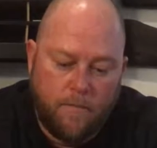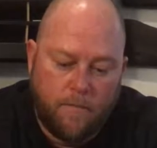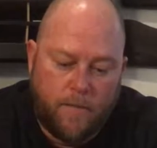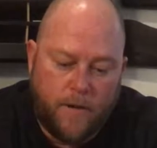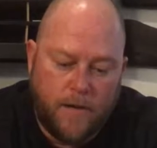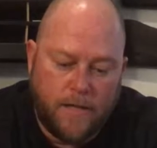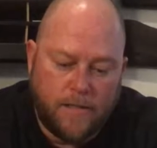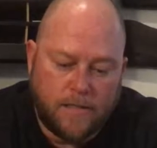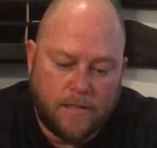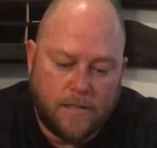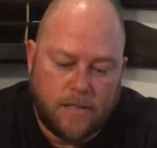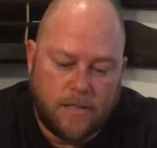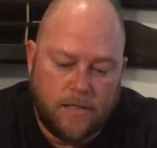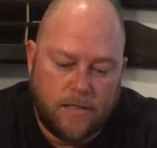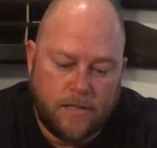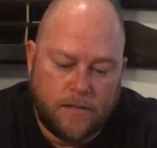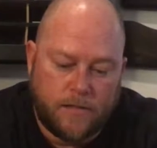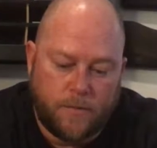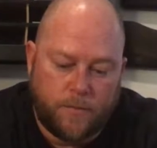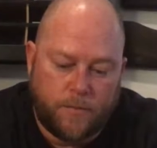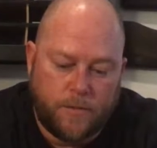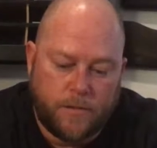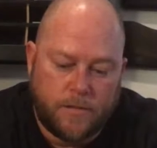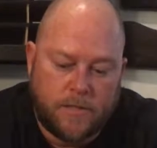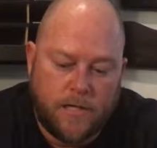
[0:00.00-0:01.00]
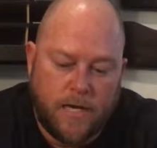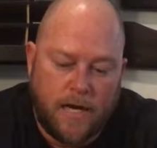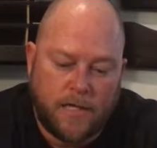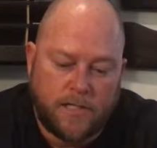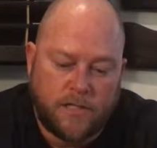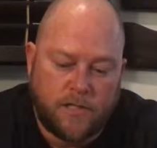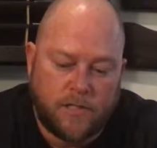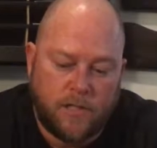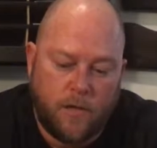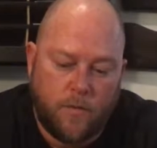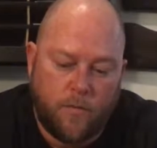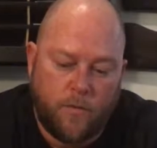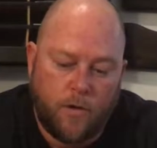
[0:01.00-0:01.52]
Basically, it's a
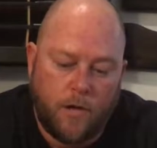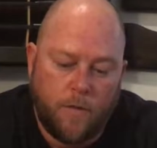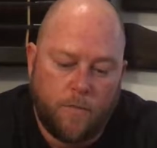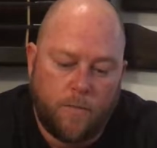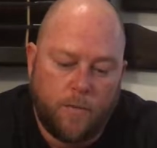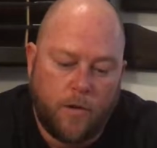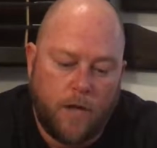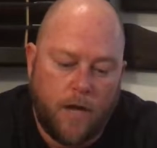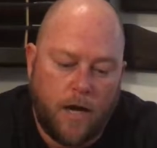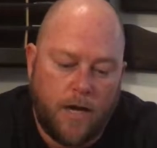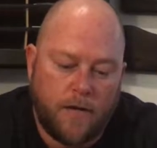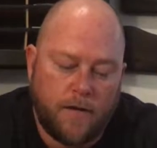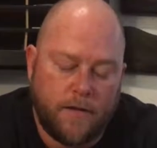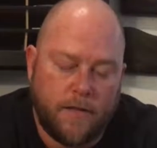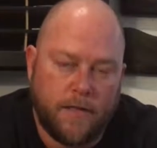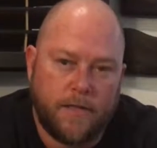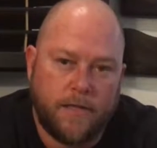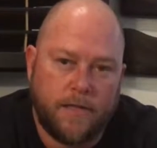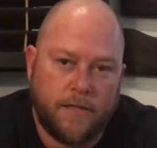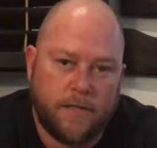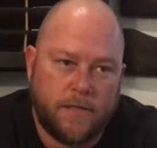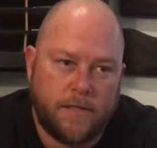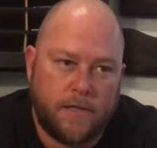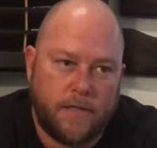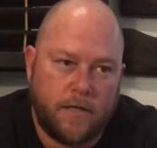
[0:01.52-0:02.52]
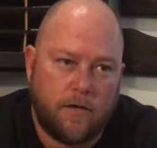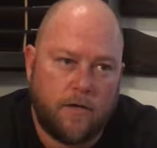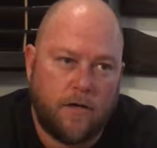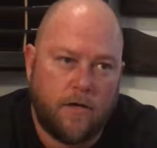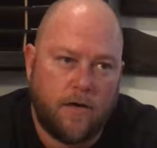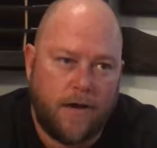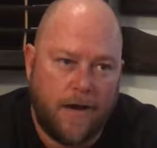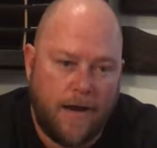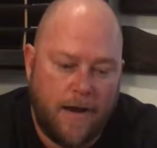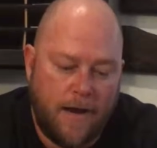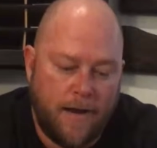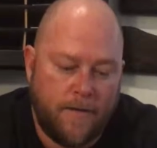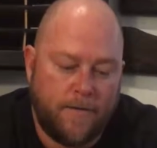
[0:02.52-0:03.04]
protection that we apply to the
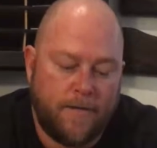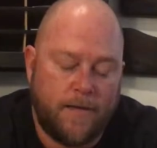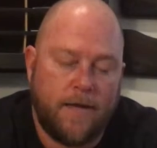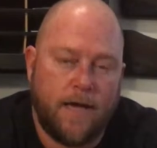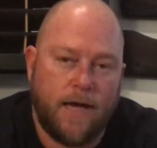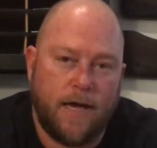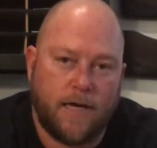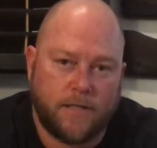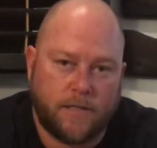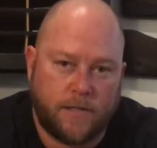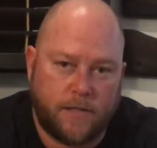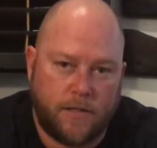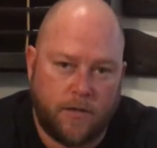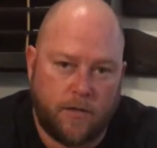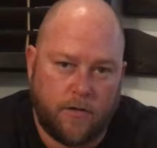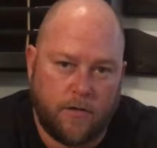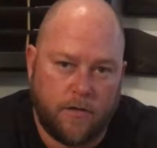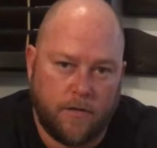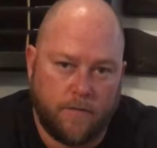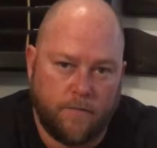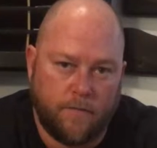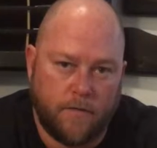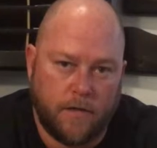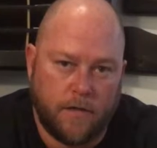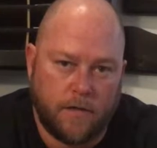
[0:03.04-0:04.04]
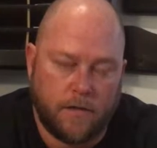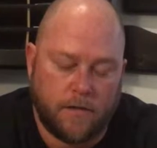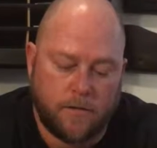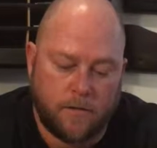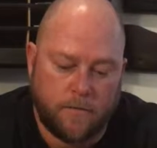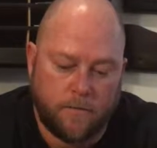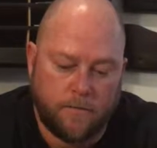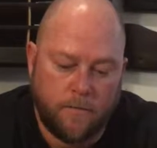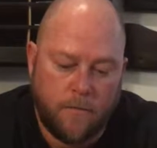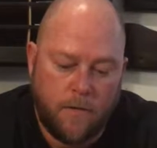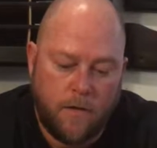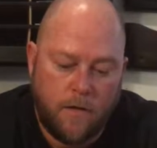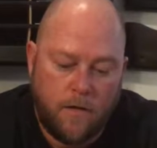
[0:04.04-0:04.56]
interior and the exterior of the vehicle.
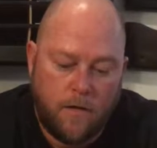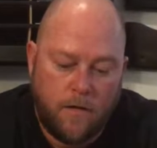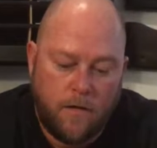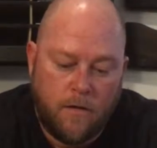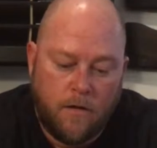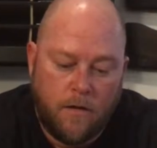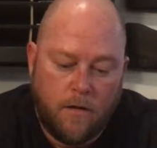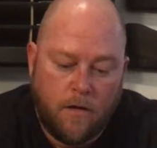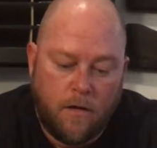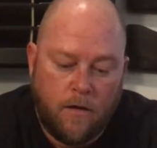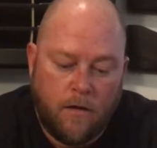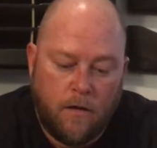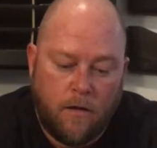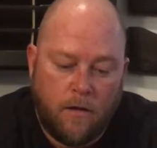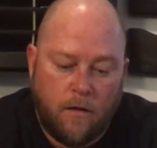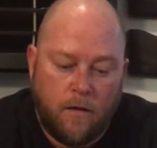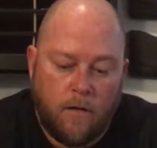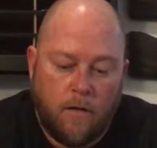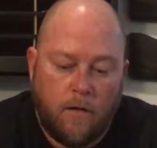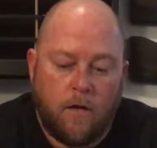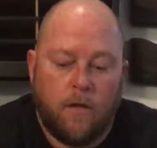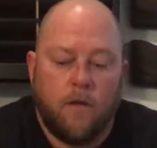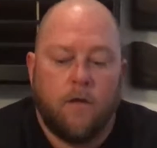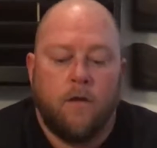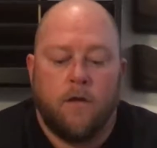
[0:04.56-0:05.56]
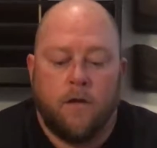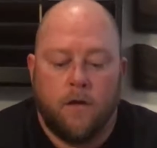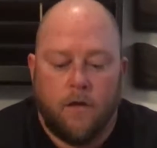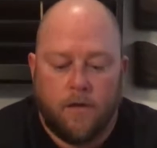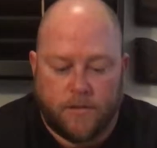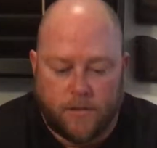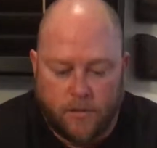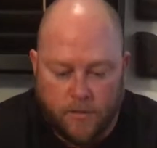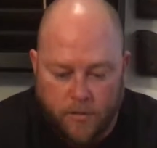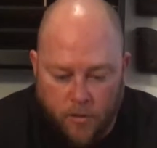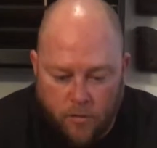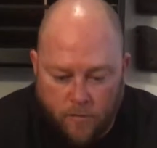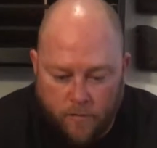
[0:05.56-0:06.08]

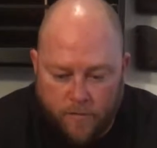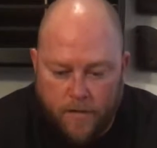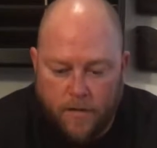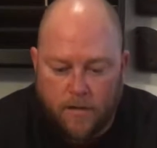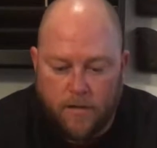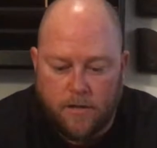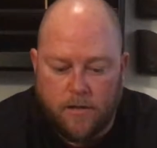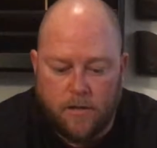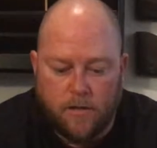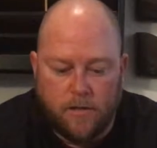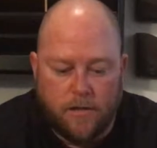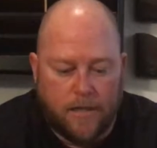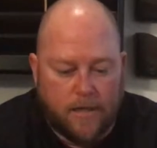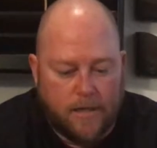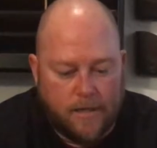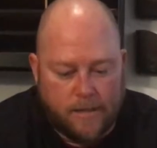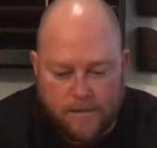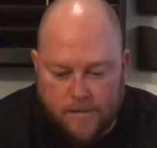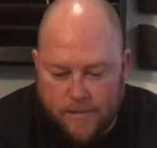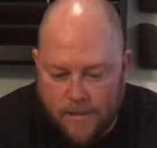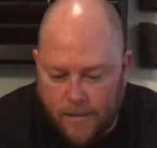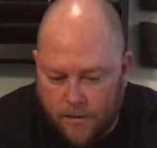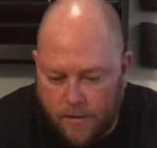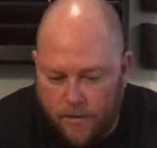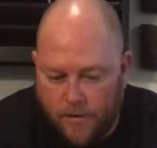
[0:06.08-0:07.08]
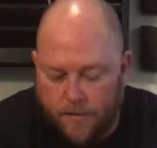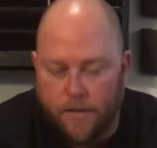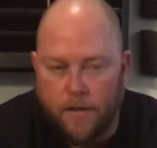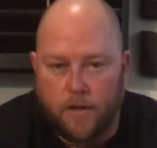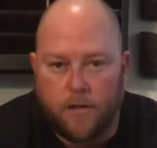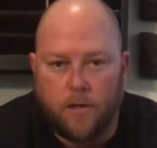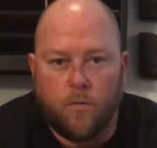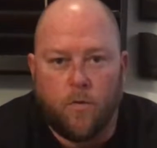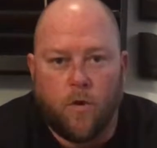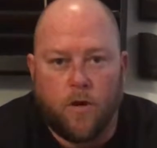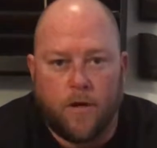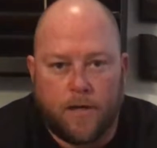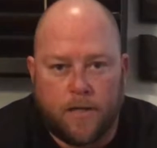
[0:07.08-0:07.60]
It's a new vehicle, like I said. You
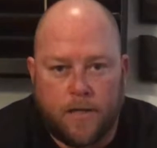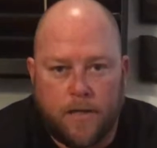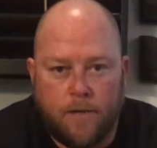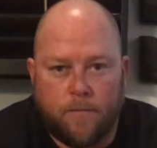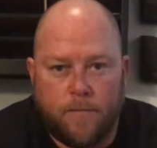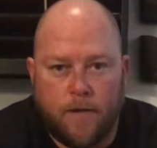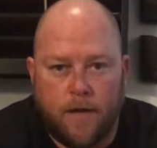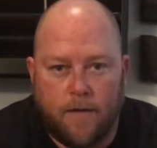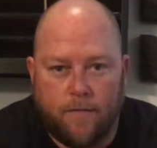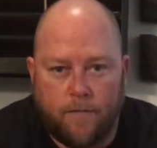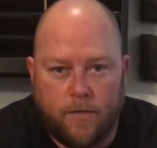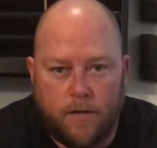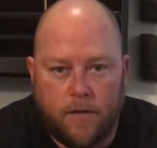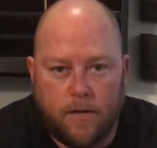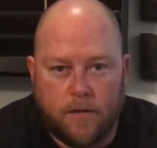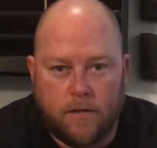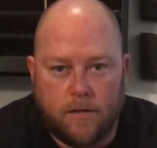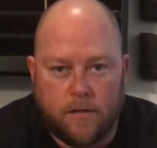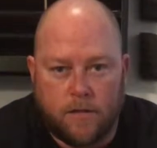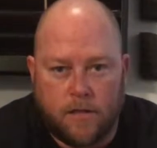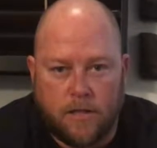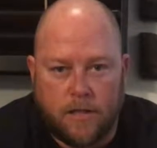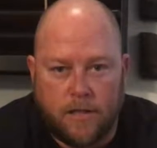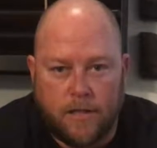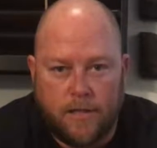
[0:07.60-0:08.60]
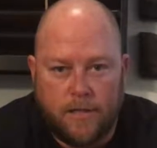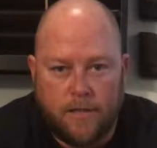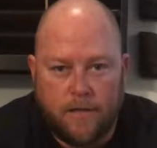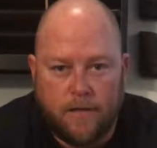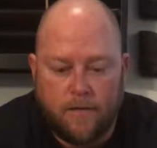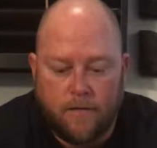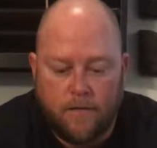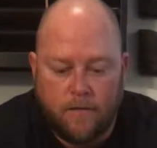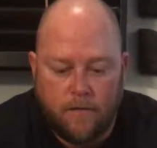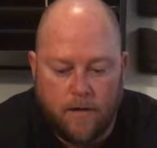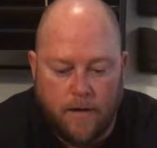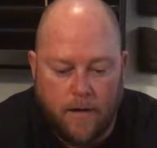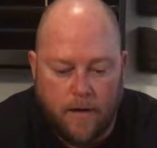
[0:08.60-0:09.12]
think you want to keep that vehicle
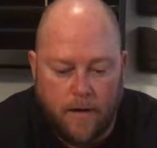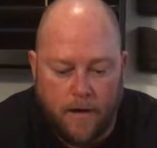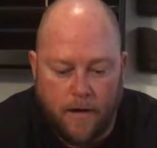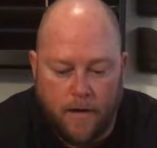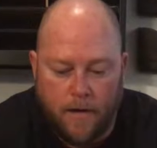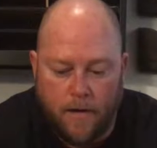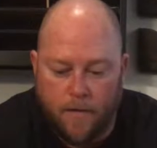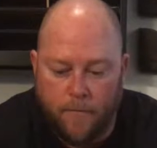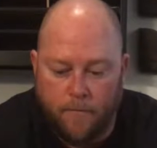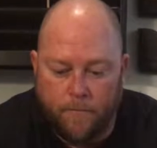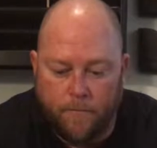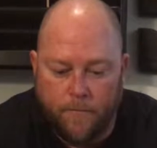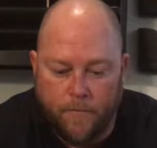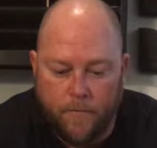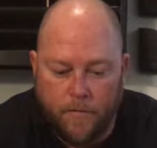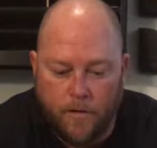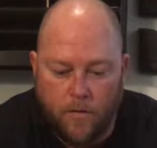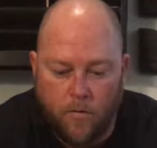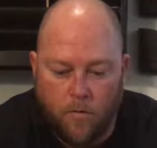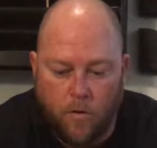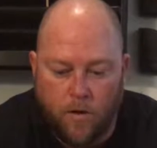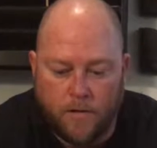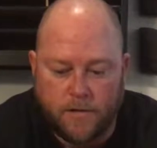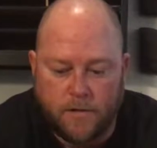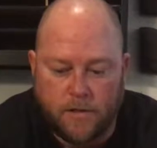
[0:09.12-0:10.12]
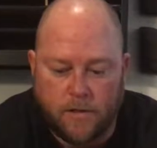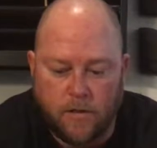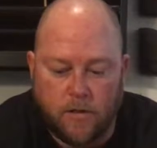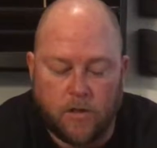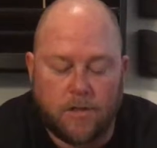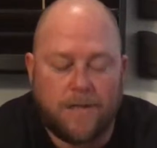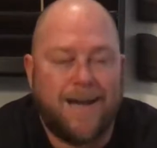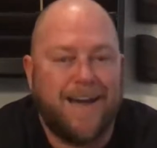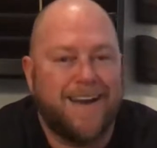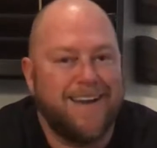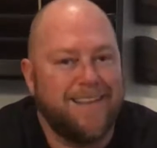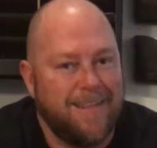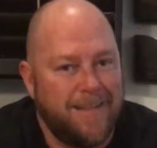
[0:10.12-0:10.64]
clean. You want it to
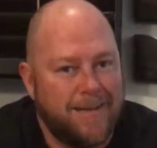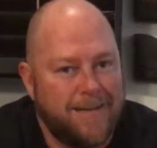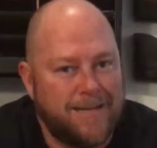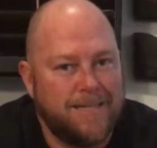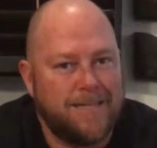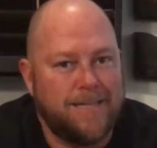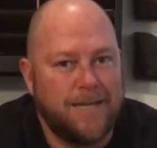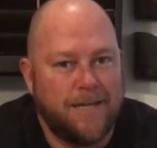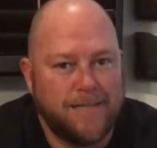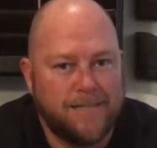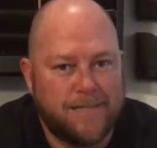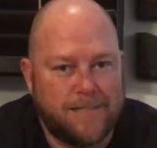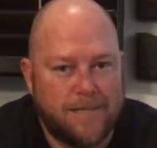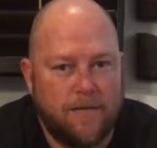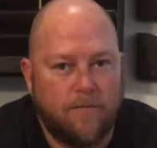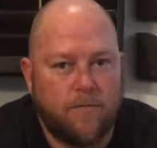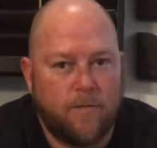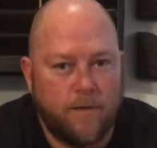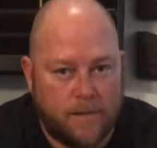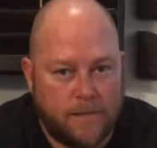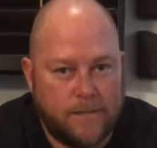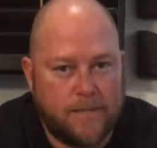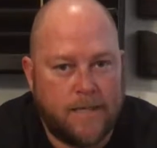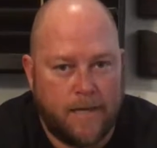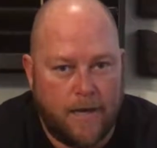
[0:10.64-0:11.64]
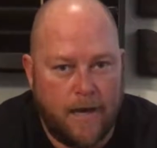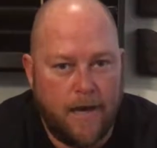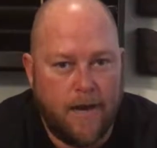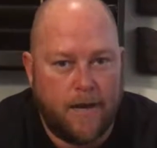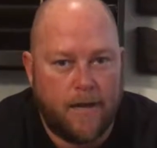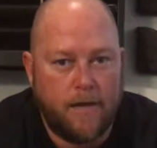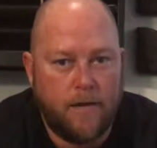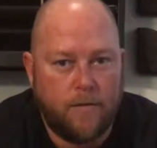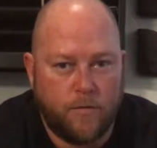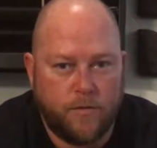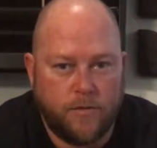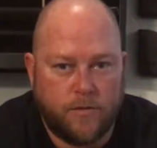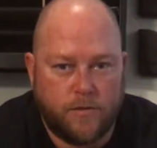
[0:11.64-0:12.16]
look kind of like it does
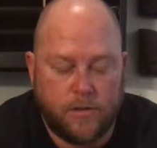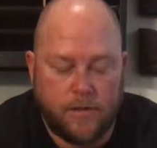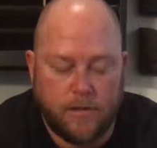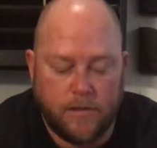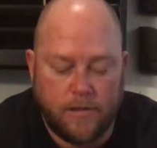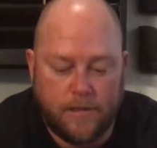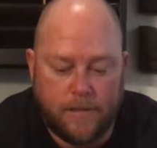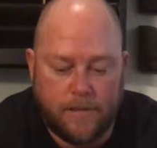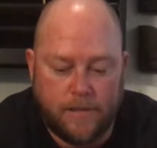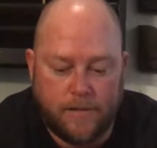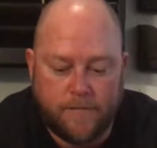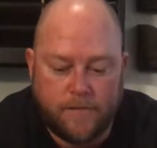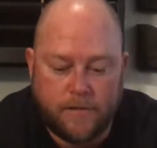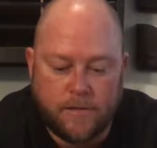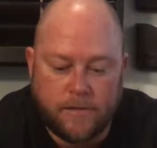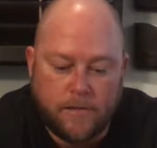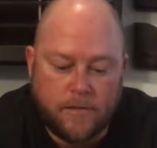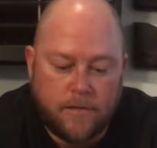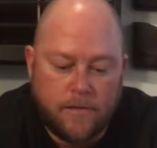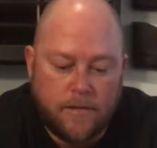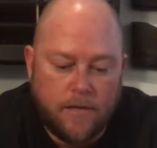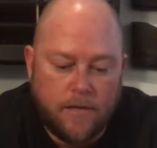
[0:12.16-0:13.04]
today when she leaves,